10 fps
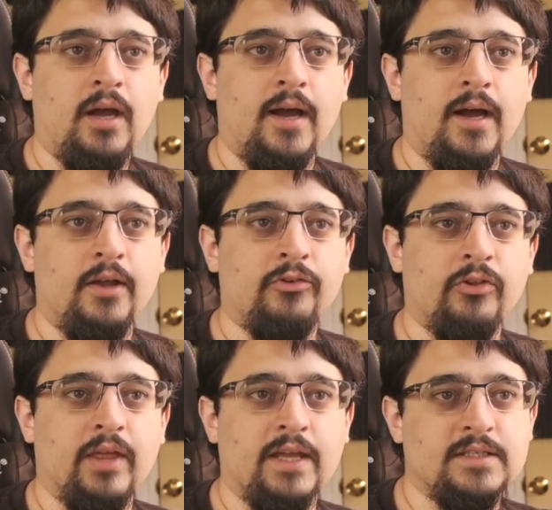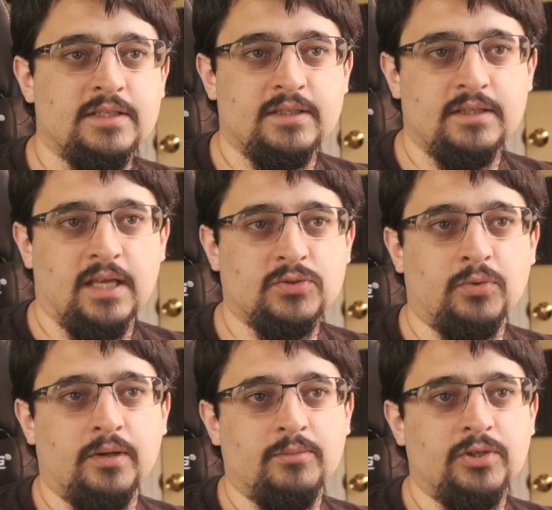Uh, so that's, that's
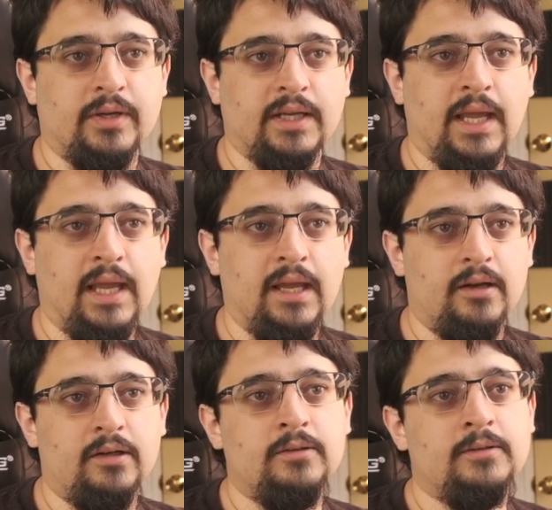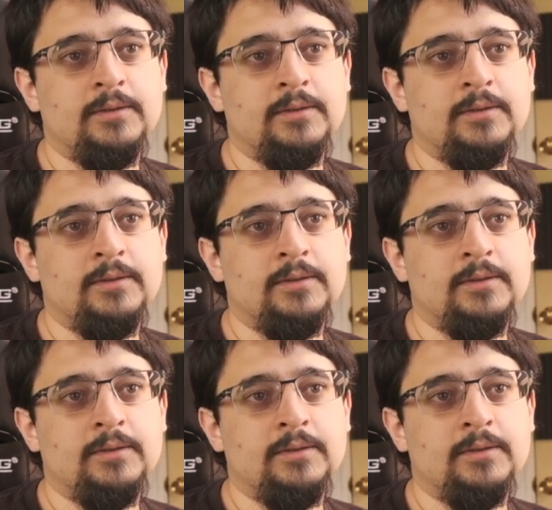what I'm doing here.